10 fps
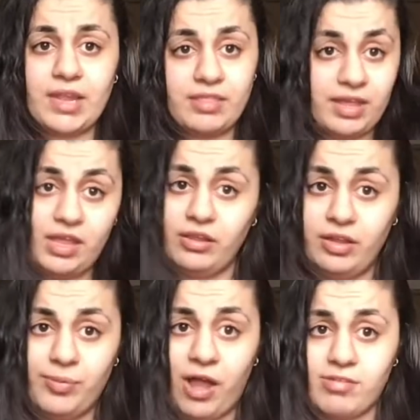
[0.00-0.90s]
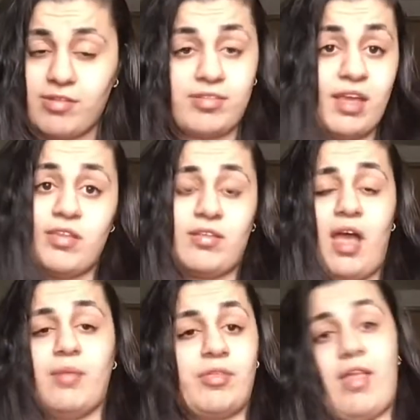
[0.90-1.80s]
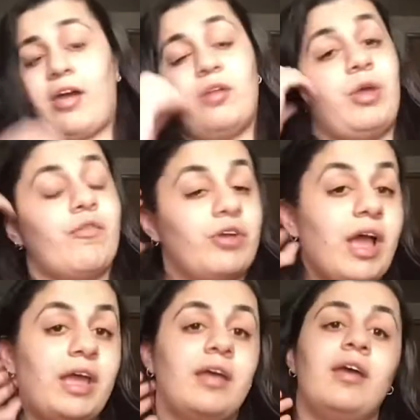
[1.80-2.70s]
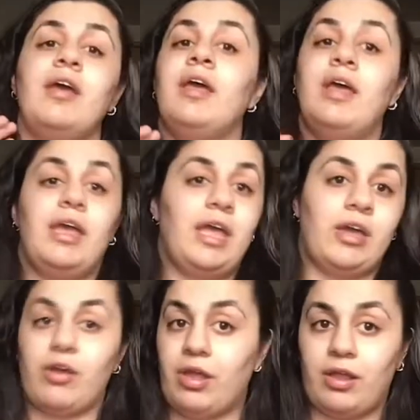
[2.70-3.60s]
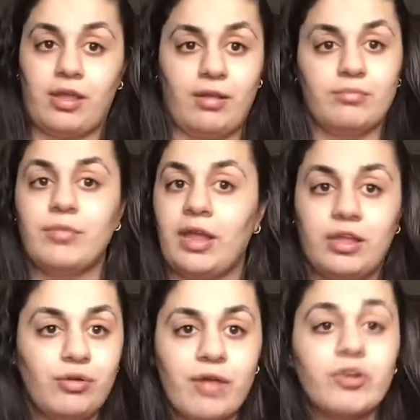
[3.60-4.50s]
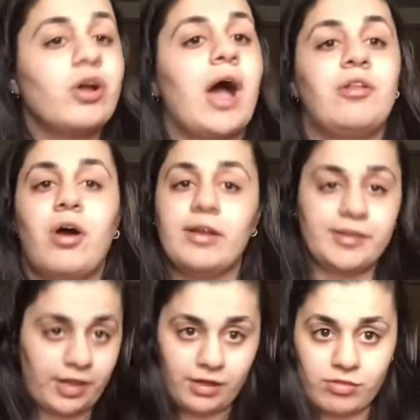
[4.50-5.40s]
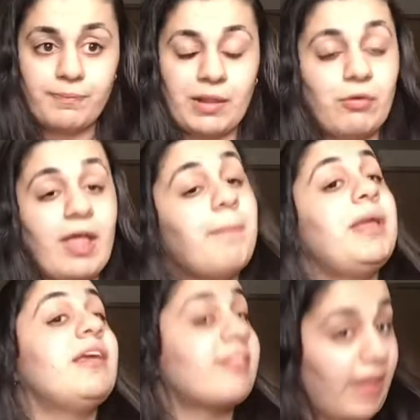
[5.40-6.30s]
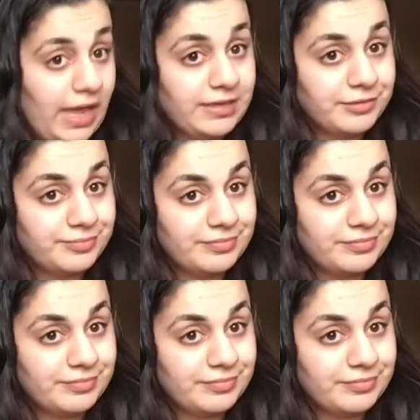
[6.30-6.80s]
The healing process takes time. It's not going to be overnight. It could, like, you never know how long it takes. With that being said,